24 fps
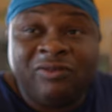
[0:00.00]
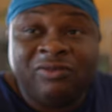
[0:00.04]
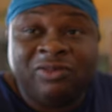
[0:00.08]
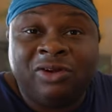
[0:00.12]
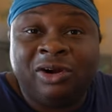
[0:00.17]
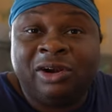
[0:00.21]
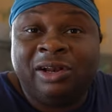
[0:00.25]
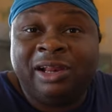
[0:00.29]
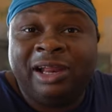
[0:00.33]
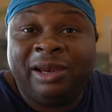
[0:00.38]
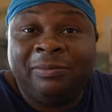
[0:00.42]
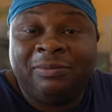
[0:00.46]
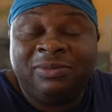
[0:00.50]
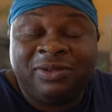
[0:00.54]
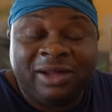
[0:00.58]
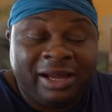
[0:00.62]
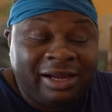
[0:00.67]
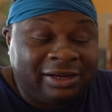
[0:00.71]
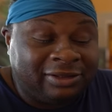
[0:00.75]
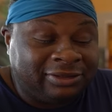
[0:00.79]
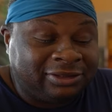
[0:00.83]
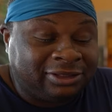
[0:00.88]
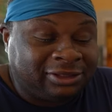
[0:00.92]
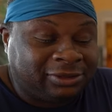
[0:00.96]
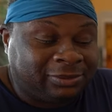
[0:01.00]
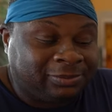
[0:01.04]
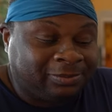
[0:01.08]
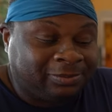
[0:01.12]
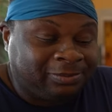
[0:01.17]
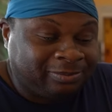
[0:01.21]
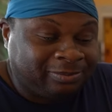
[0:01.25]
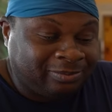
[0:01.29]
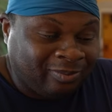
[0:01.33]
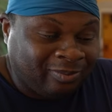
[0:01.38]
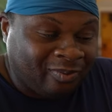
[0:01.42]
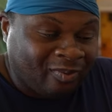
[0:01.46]
were cooking lamb in the house.
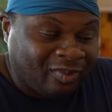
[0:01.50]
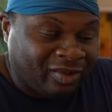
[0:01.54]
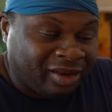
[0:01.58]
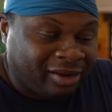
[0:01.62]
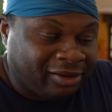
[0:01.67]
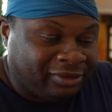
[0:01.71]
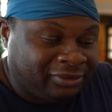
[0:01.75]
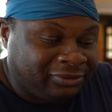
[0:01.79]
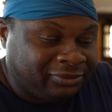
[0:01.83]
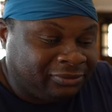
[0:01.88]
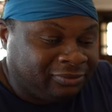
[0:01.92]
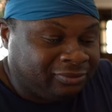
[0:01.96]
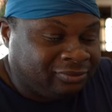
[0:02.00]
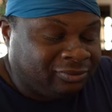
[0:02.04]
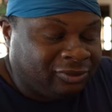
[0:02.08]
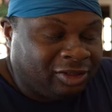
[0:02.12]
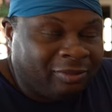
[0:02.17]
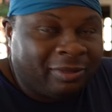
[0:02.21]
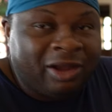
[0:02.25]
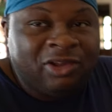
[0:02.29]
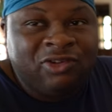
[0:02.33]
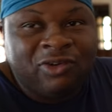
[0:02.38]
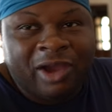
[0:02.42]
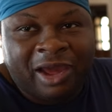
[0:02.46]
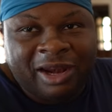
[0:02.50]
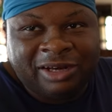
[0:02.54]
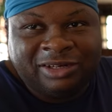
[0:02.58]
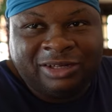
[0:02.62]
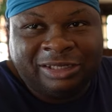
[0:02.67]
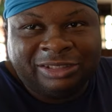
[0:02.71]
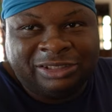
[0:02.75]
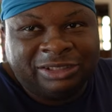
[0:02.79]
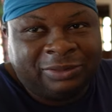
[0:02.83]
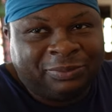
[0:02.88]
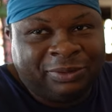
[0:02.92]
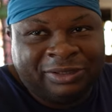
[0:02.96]
Mind you, I had to
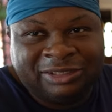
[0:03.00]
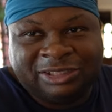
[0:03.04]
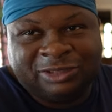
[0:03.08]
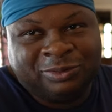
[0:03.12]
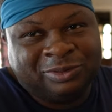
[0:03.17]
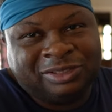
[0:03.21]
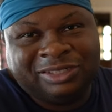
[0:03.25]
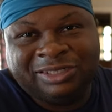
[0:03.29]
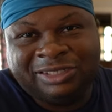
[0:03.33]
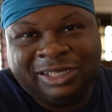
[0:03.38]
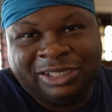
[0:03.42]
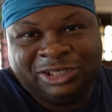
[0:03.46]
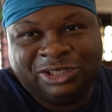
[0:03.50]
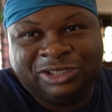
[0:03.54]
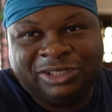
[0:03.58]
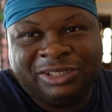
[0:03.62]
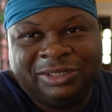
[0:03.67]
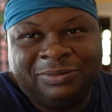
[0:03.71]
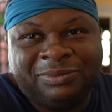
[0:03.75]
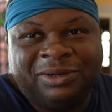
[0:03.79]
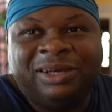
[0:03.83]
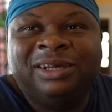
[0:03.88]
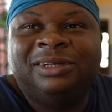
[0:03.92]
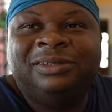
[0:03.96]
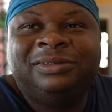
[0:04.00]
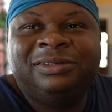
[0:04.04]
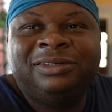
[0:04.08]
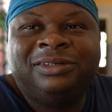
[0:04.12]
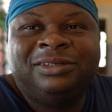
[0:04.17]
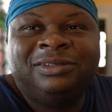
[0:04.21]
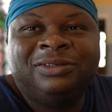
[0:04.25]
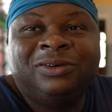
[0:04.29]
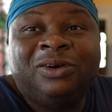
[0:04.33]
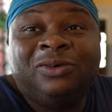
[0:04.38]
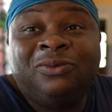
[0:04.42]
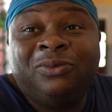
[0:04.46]
touch it. The princess wasn't touching it, but
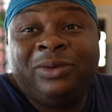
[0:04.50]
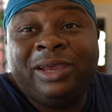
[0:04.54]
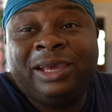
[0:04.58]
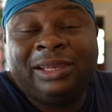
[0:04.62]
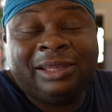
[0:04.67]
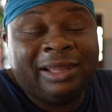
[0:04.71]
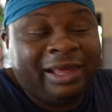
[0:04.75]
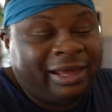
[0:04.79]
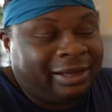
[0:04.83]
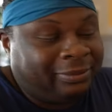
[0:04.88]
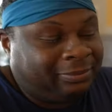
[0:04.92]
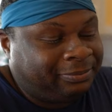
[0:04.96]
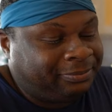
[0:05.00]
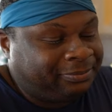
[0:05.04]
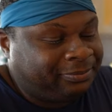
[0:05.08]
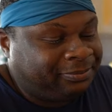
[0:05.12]
we had lamb.